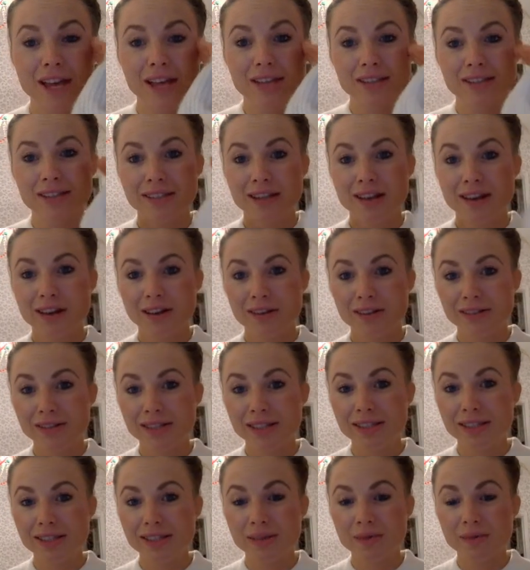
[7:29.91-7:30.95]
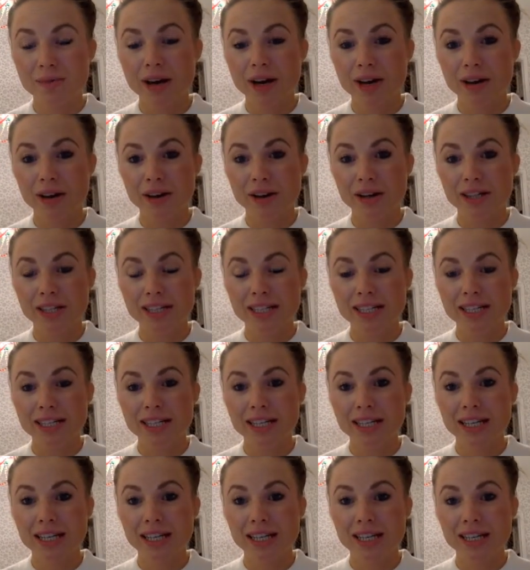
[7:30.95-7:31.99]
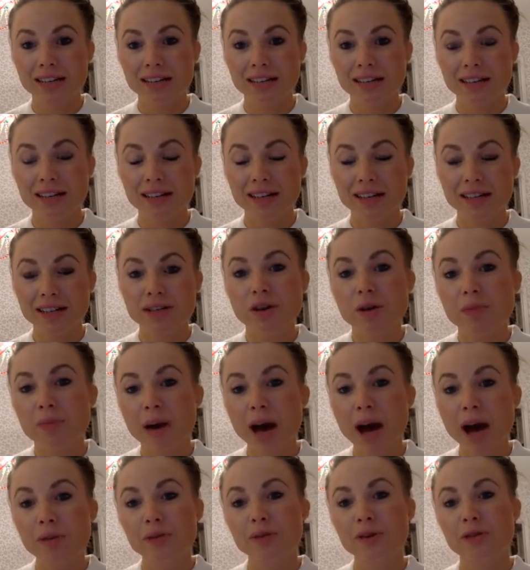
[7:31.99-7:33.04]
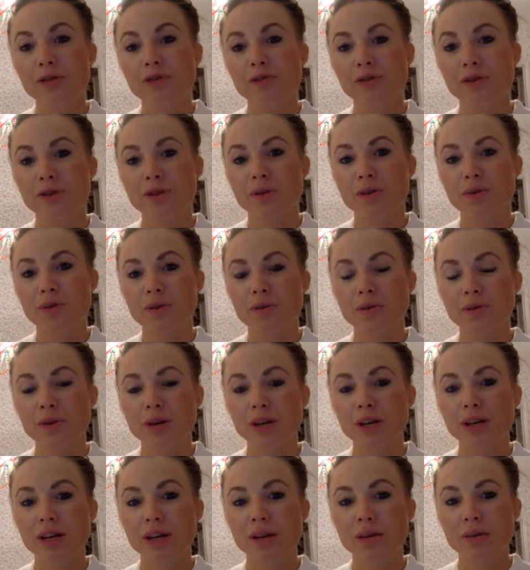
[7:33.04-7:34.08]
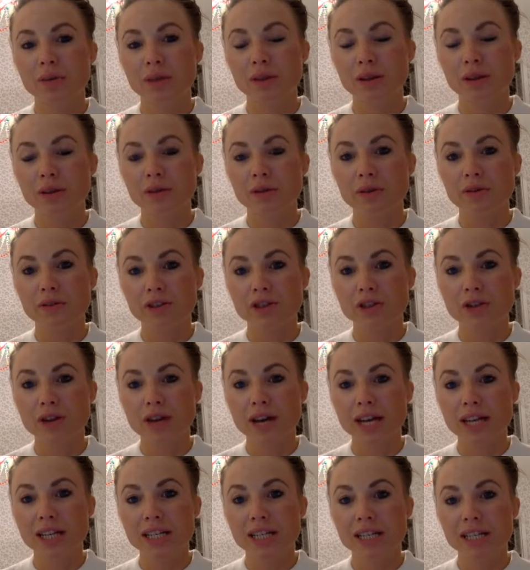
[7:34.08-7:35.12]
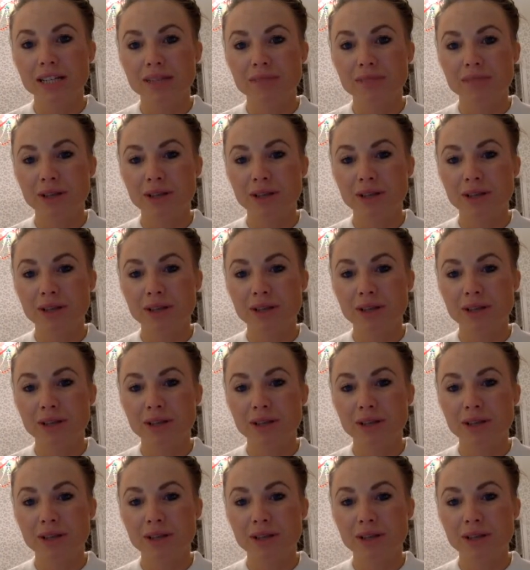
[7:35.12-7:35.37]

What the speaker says: So this is why RTT is so powerful when working with the law of attraction,